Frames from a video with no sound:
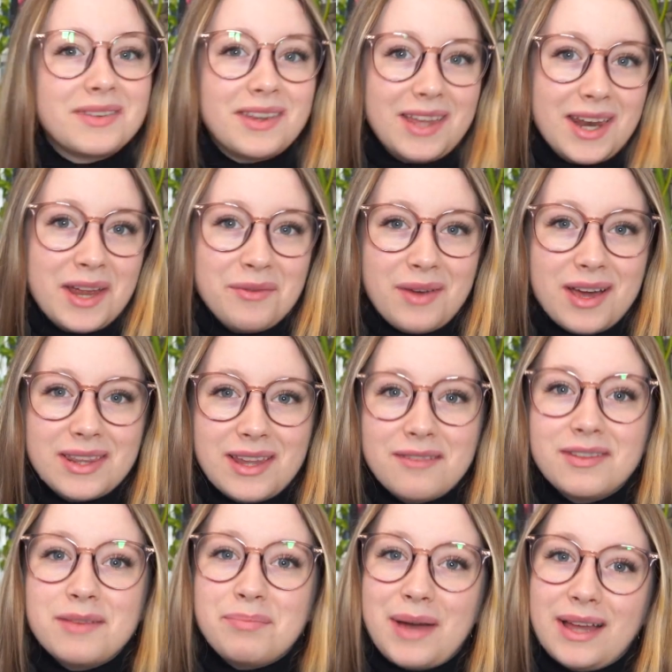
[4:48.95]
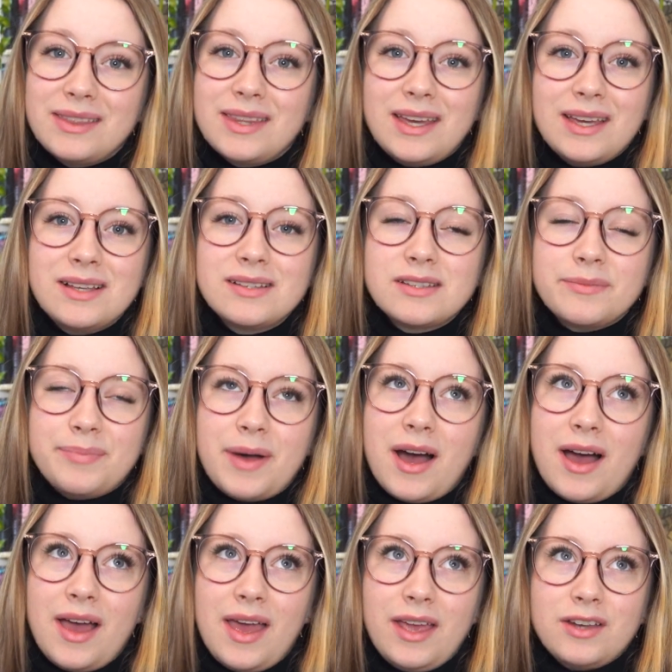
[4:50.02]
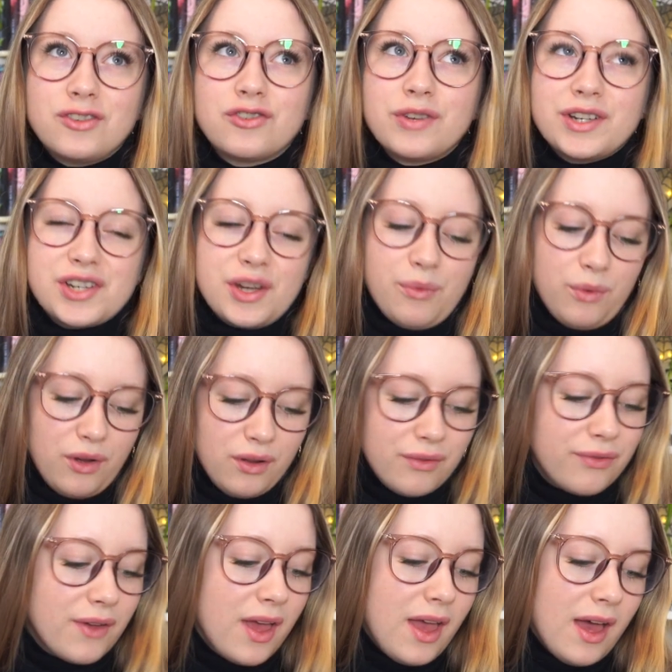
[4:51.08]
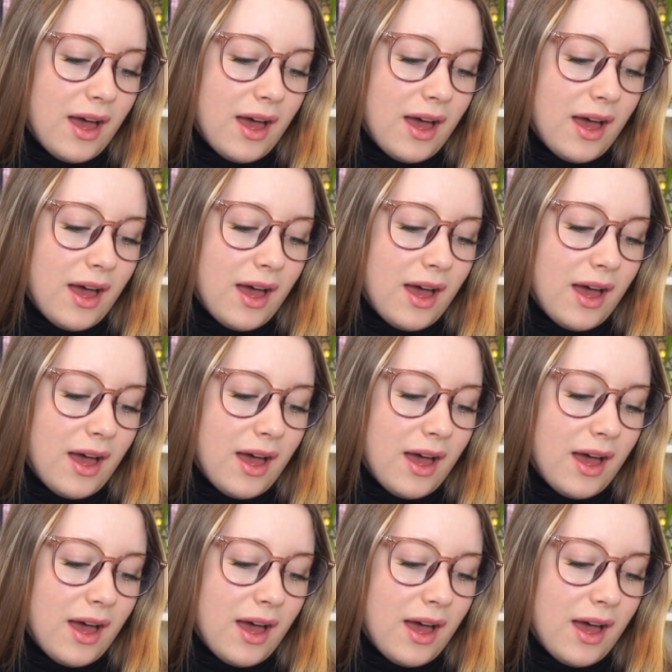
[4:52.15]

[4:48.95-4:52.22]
Then I read Lovely Bad Things by Trisha Wolfe.